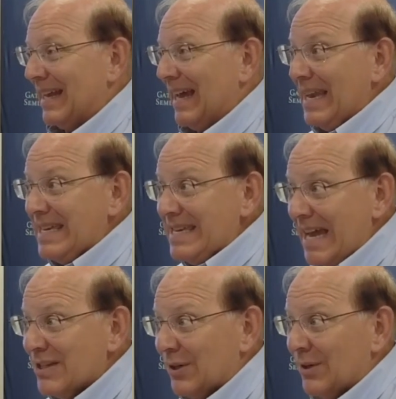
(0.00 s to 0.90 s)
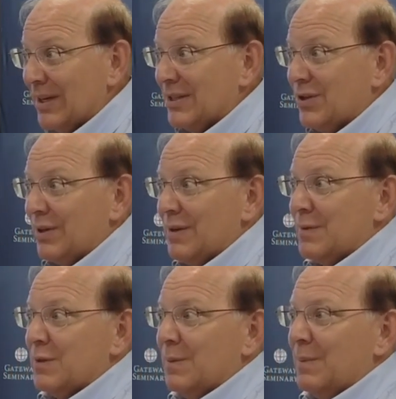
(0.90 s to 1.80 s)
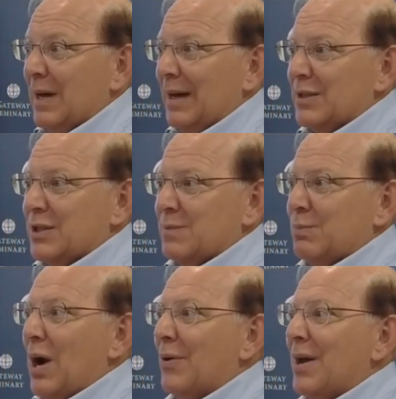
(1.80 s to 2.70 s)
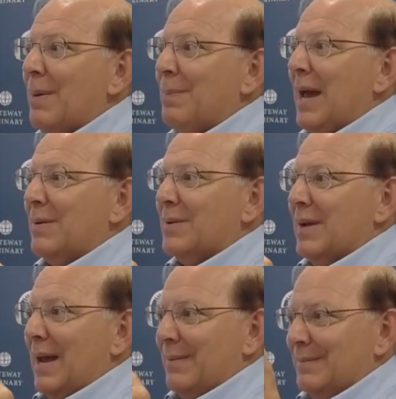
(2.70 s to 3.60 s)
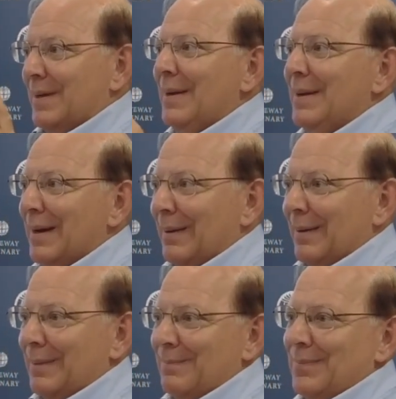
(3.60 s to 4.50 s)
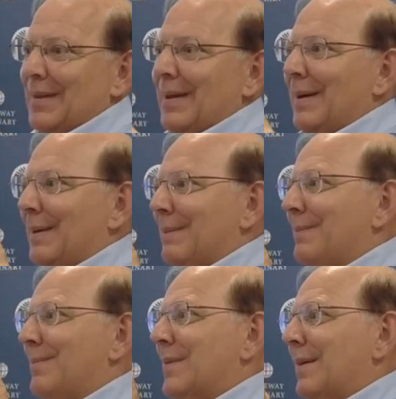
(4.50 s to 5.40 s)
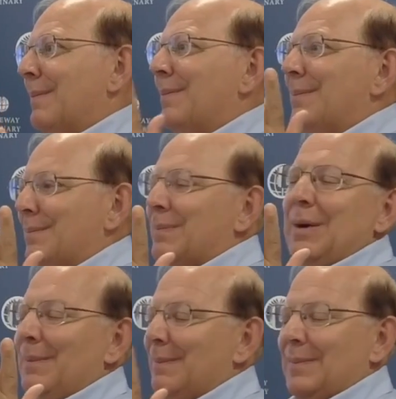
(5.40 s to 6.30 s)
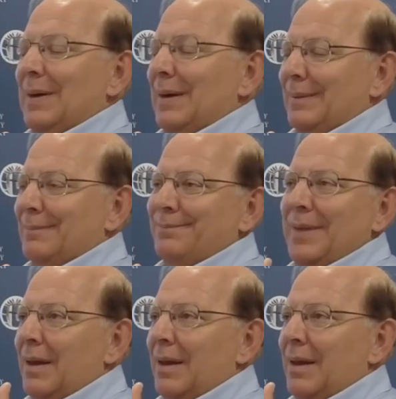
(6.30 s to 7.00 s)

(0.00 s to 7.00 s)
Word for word: that a nezer is going to uh, sprout up and and uh, uh, come, um,